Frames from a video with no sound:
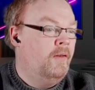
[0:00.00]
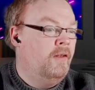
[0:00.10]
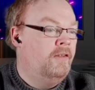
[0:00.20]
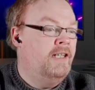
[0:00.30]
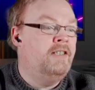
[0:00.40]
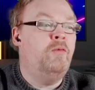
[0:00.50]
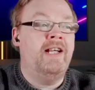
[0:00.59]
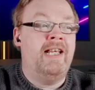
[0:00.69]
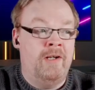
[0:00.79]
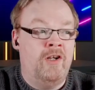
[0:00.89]
This is where I
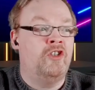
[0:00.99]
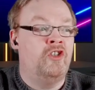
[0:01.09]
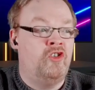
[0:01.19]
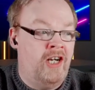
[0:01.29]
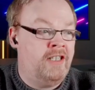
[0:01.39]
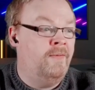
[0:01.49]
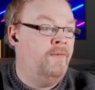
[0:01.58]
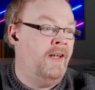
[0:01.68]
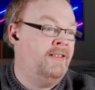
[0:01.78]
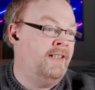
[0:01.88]
get my concentration
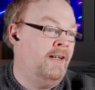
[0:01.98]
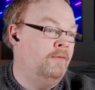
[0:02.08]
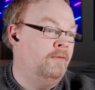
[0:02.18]
face out.